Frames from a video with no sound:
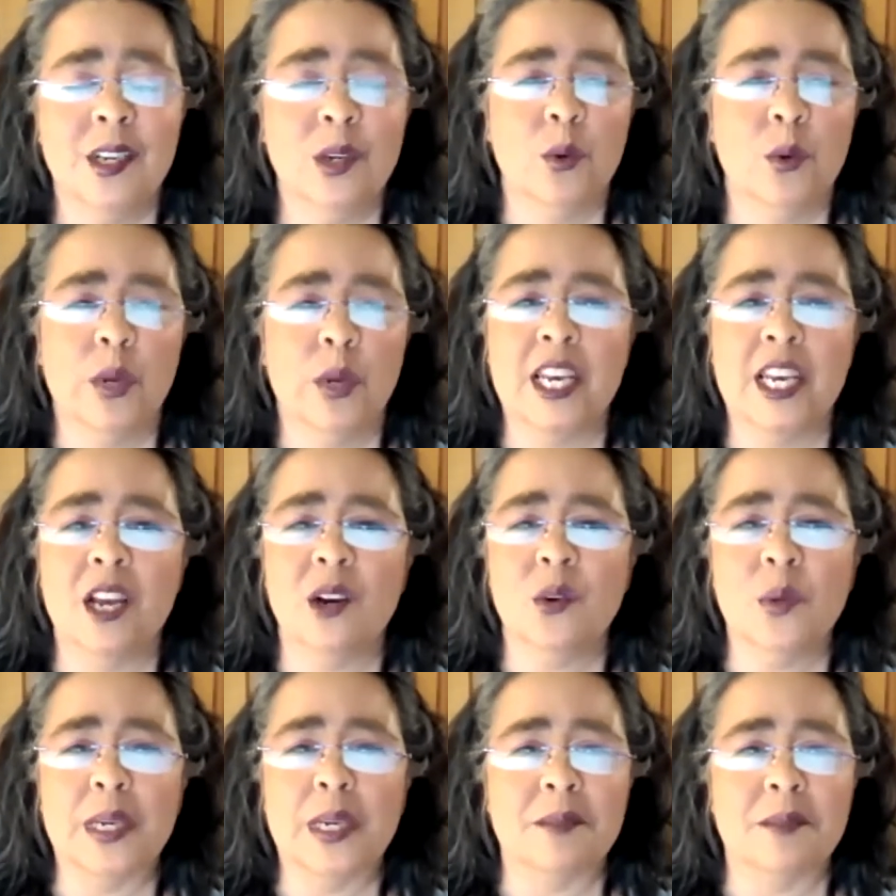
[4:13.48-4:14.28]
We
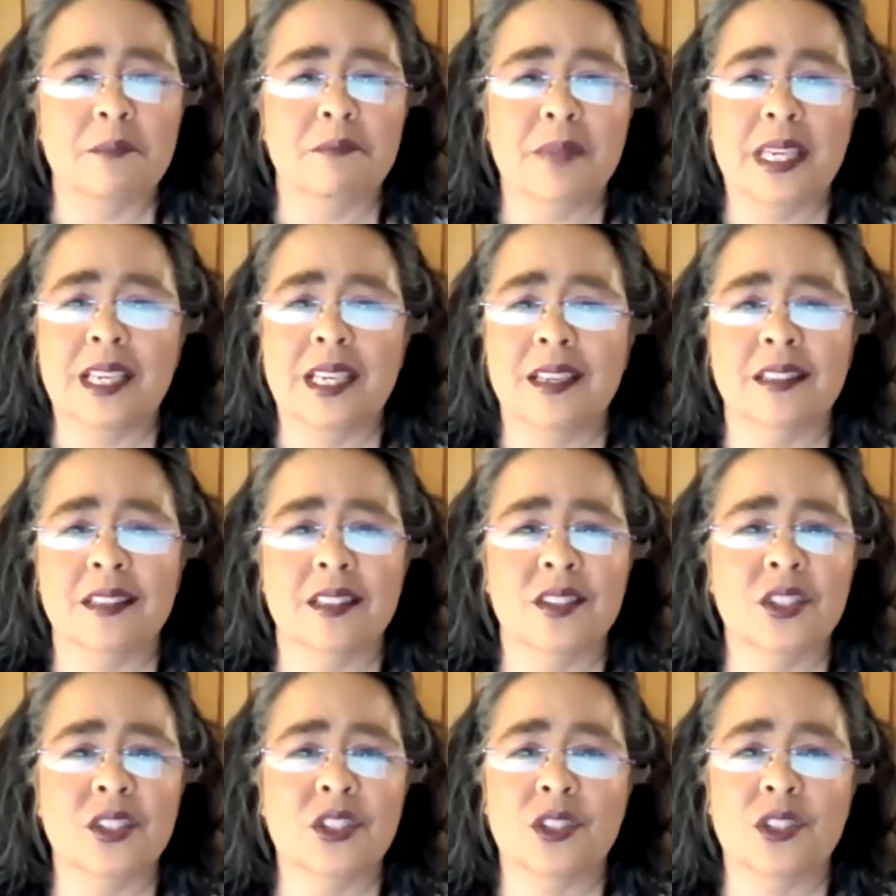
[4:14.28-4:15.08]
know what it
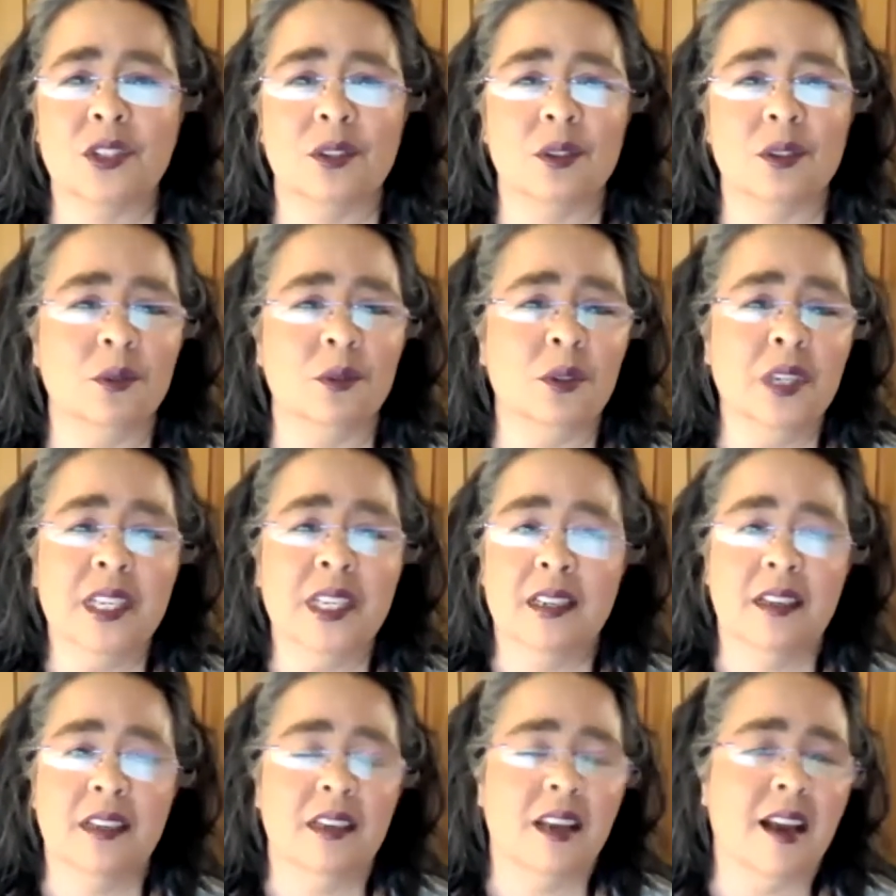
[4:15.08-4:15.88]
means to
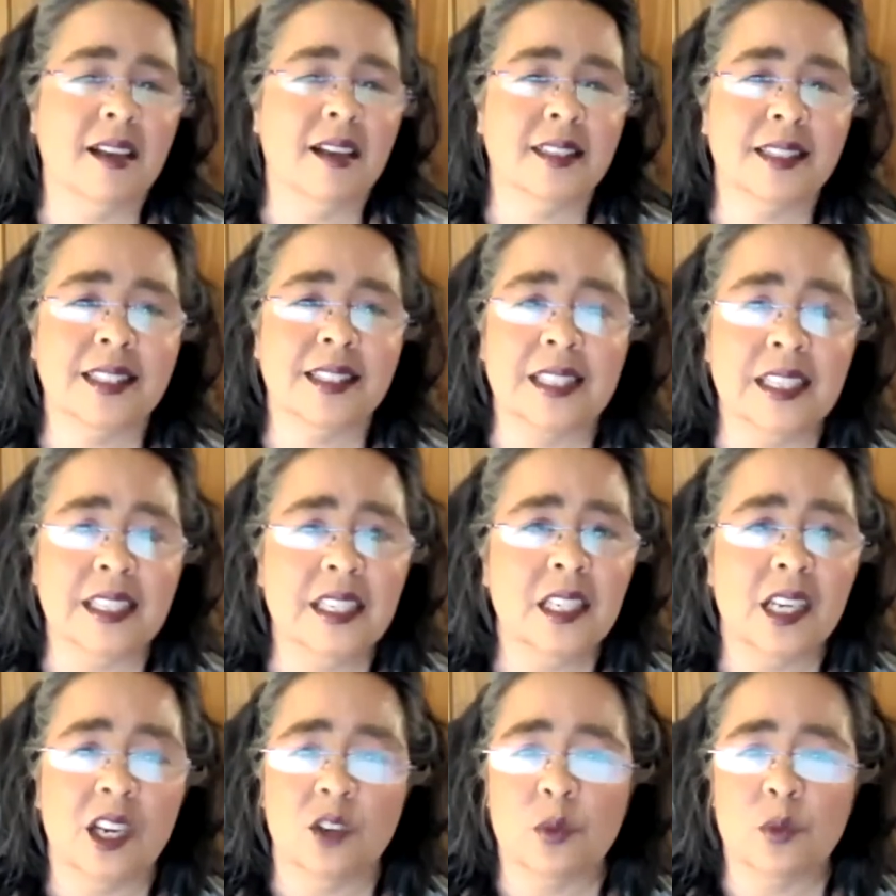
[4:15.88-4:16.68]
not
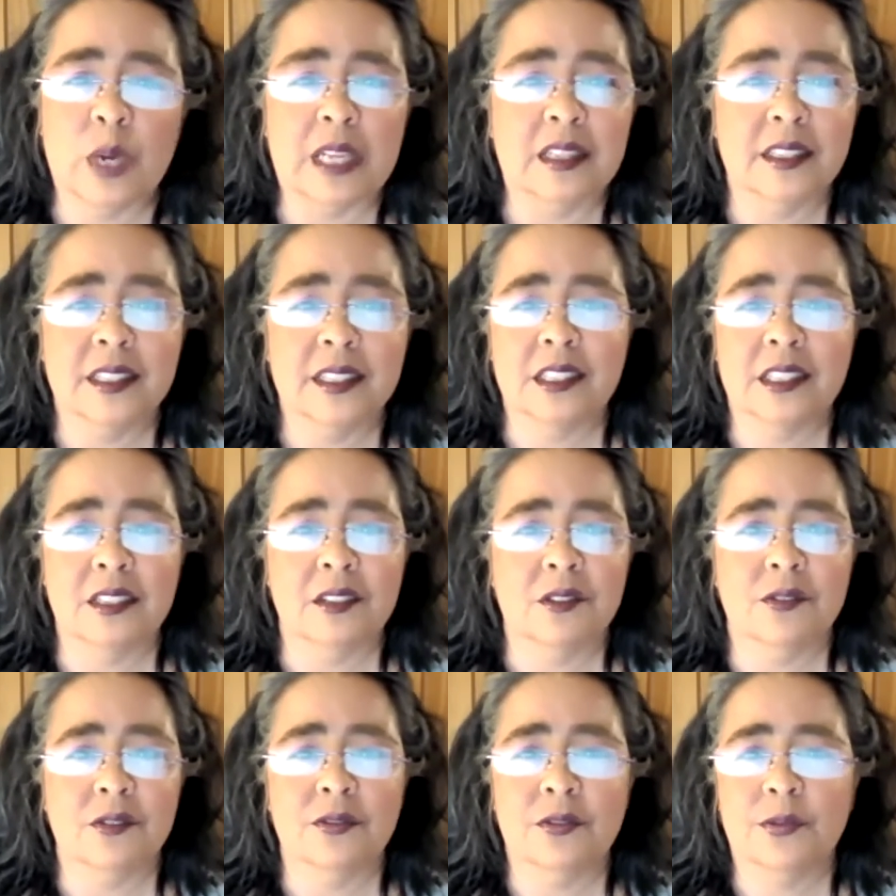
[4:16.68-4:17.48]
see a
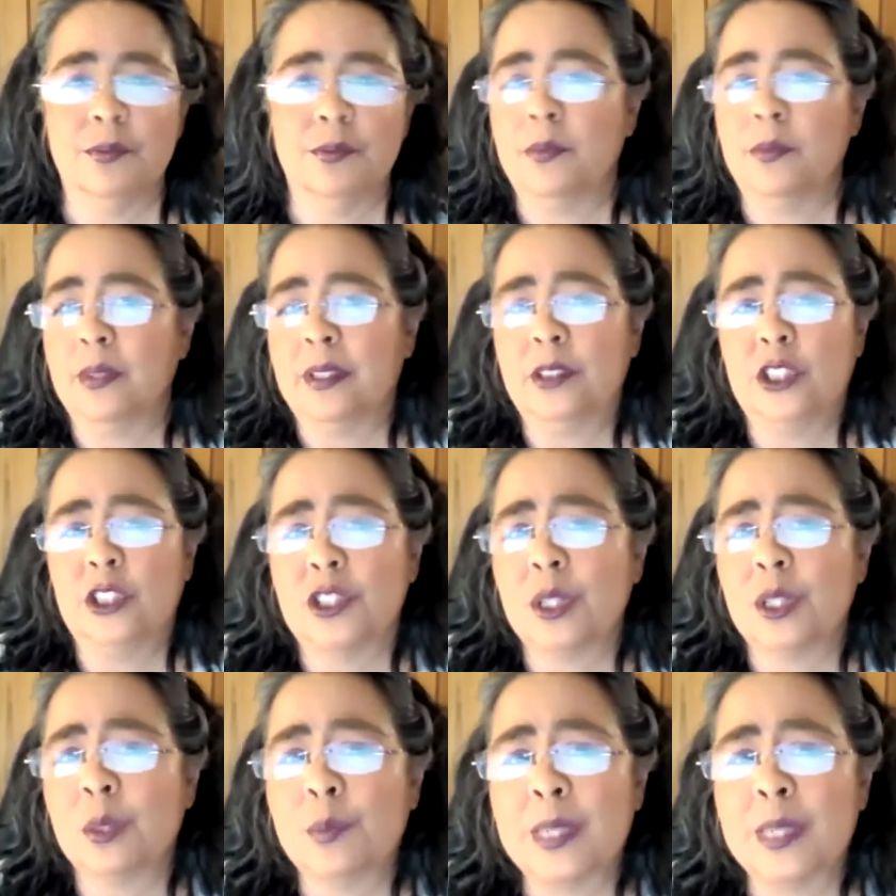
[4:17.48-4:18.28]
relative
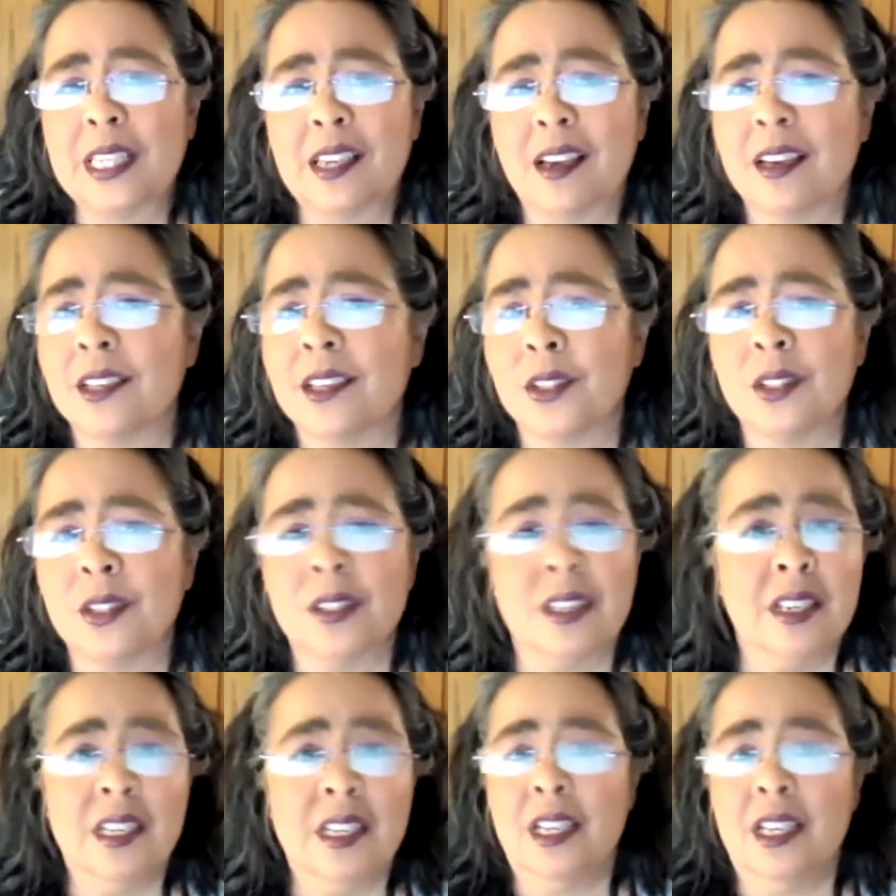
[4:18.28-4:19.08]
just because
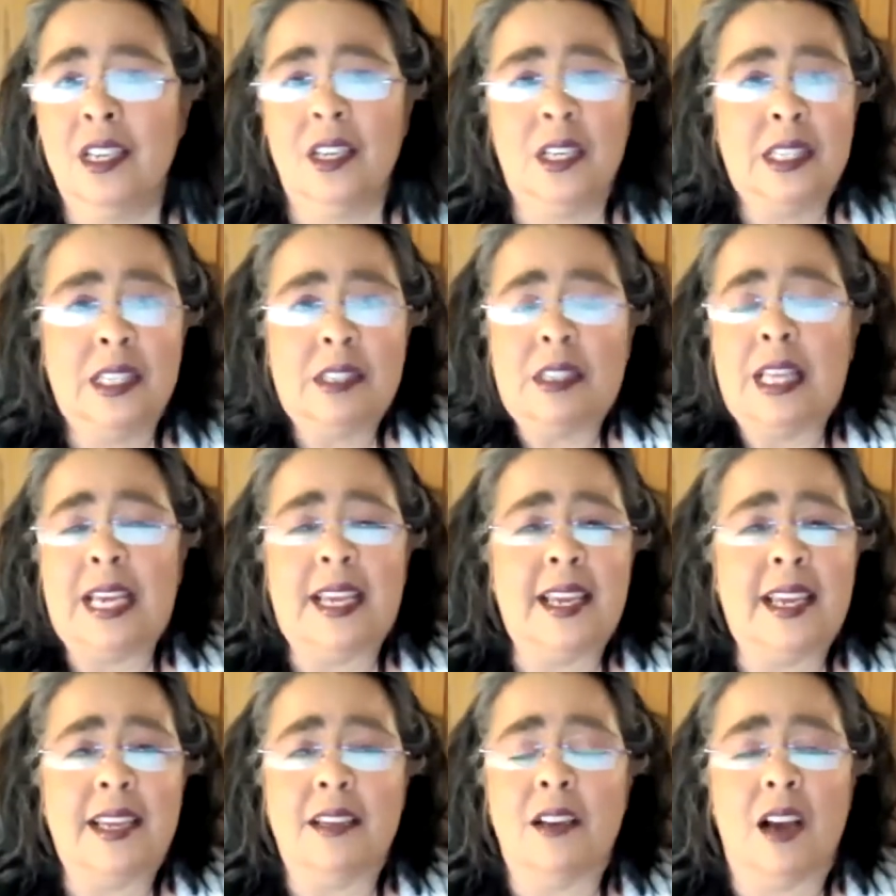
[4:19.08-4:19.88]

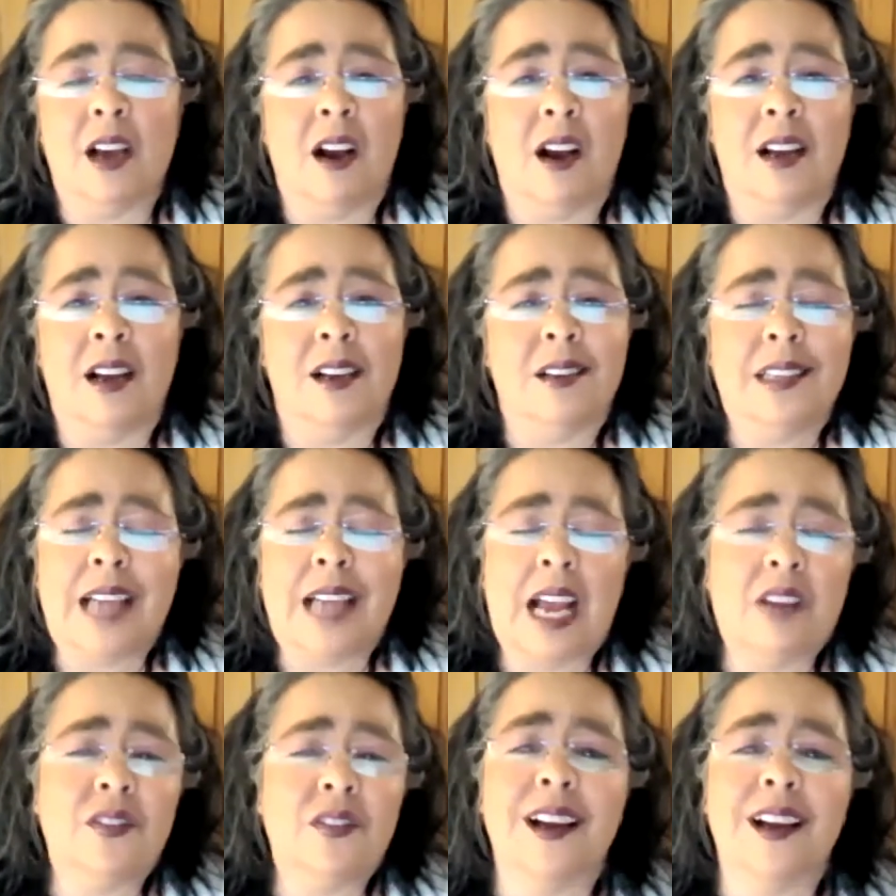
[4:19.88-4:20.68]
they
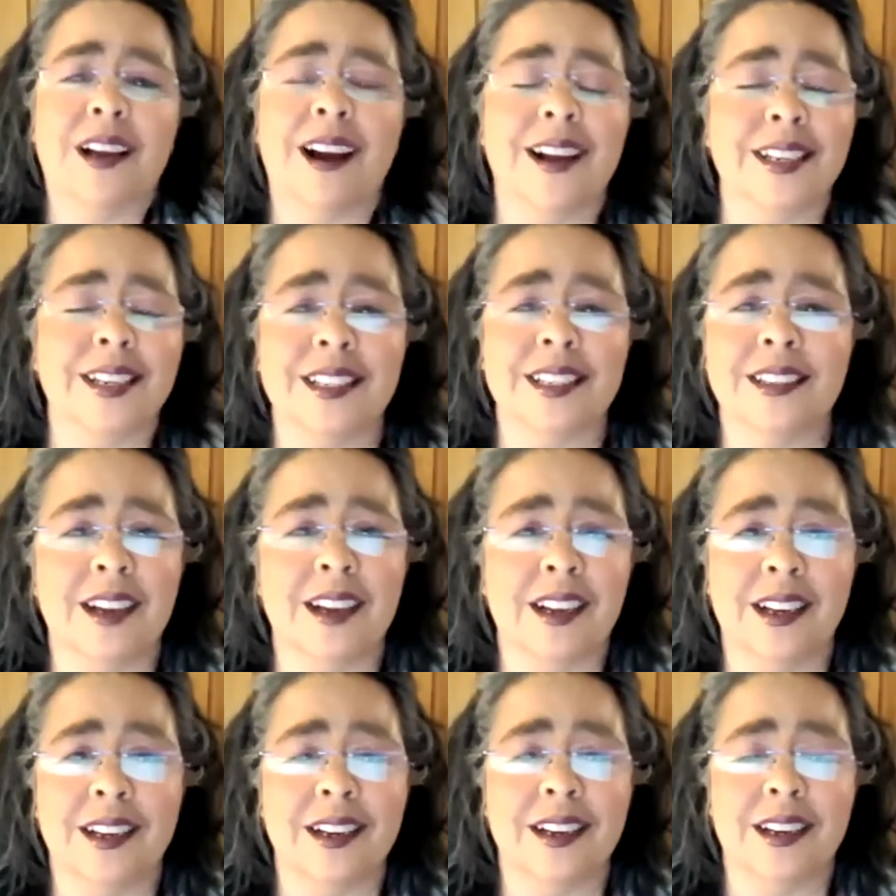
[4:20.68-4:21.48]
haven't gotten
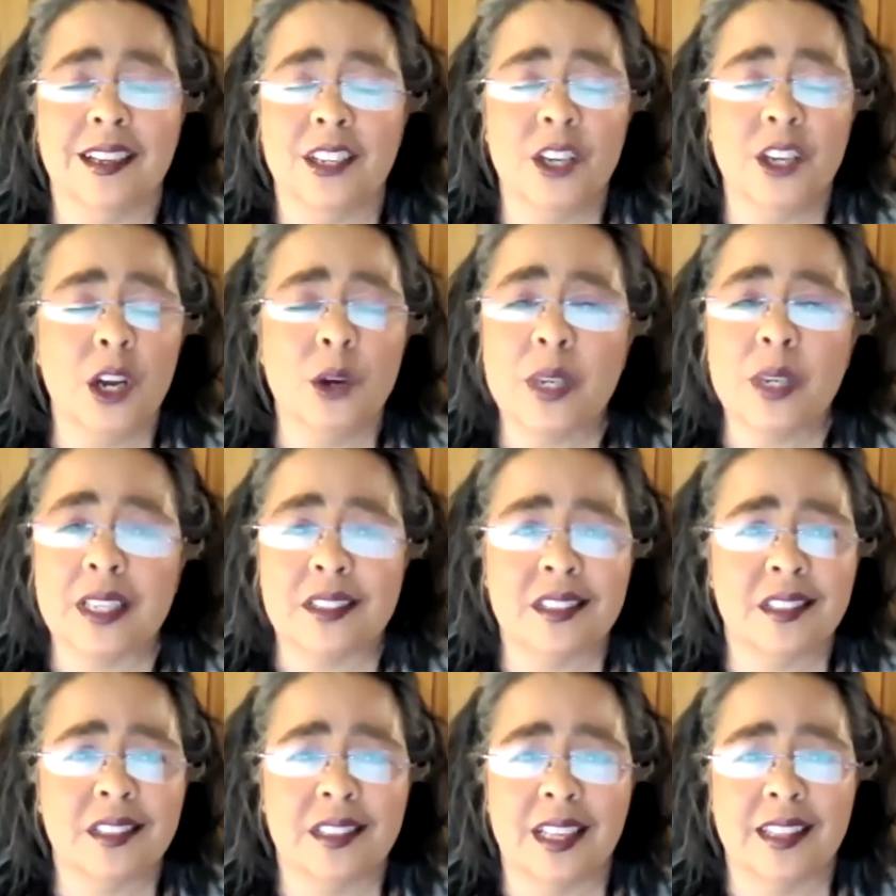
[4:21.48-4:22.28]
a
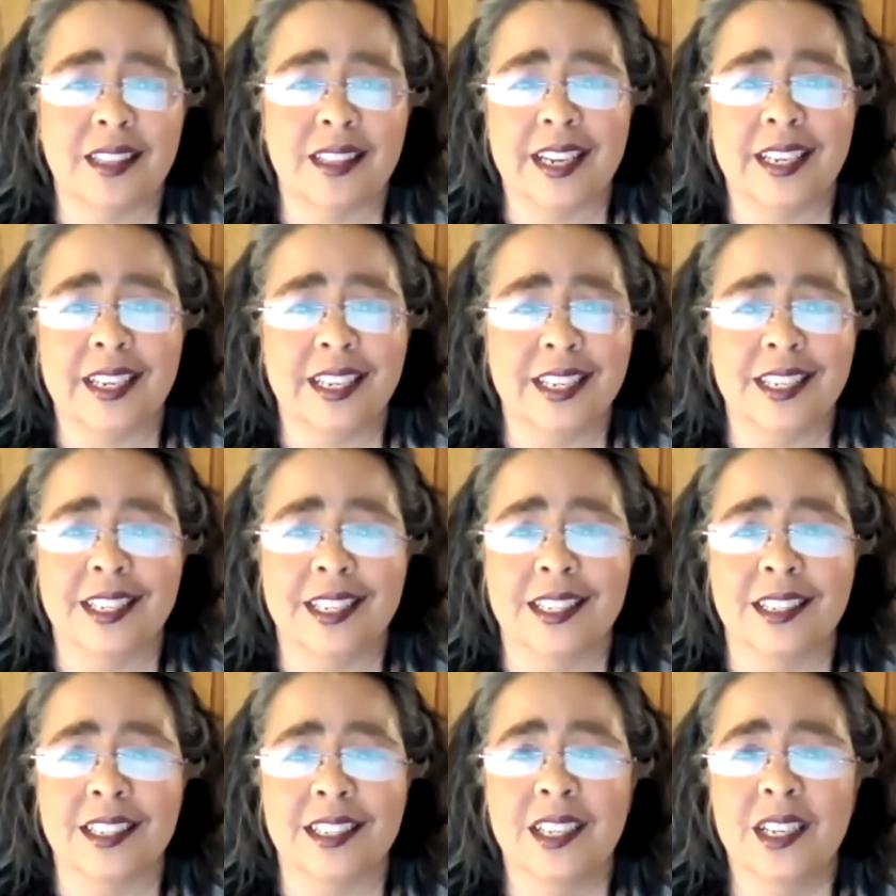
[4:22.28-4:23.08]
notice that they
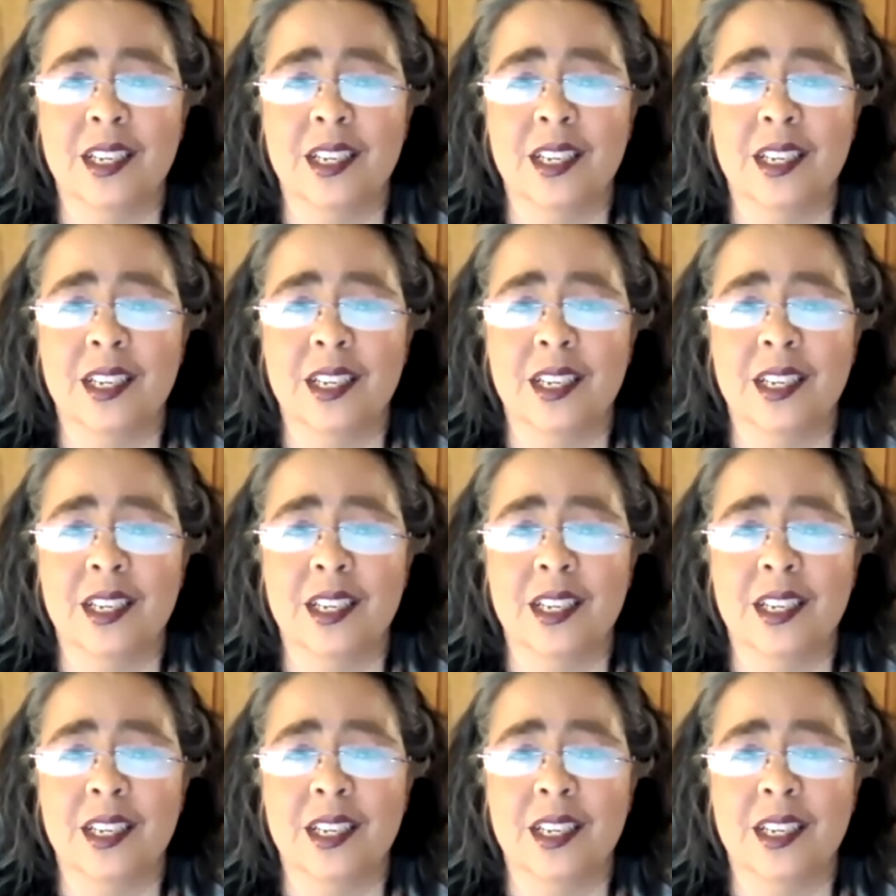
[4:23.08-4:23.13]
needed.